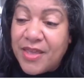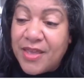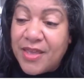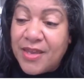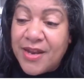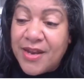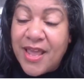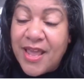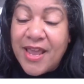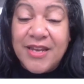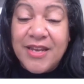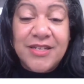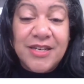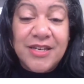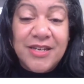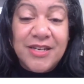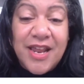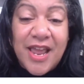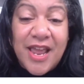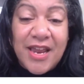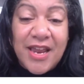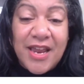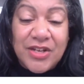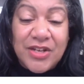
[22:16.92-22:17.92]

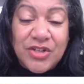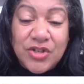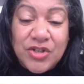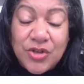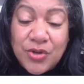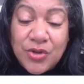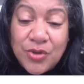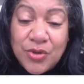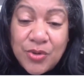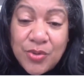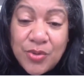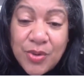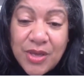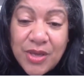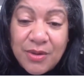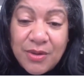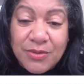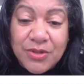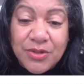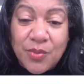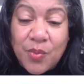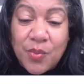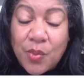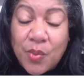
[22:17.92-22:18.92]
1882, he
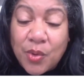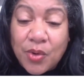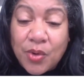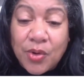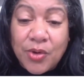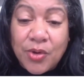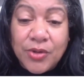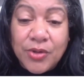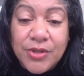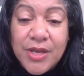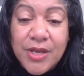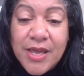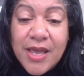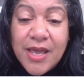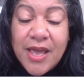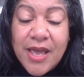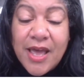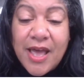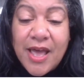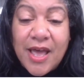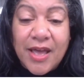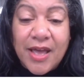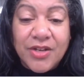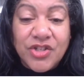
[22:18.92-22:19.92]
was a world
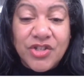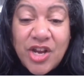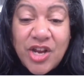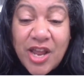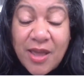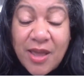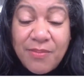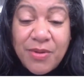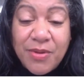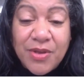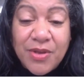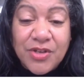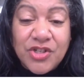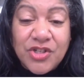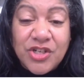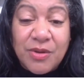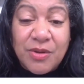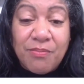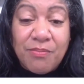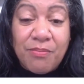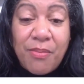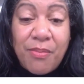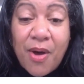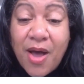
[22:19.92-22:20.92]

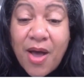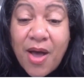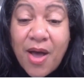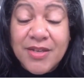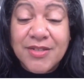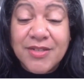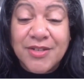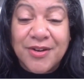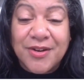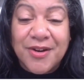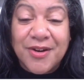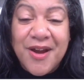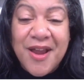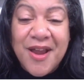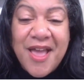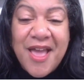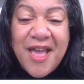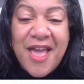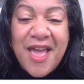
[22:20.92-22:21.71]
championship boxer.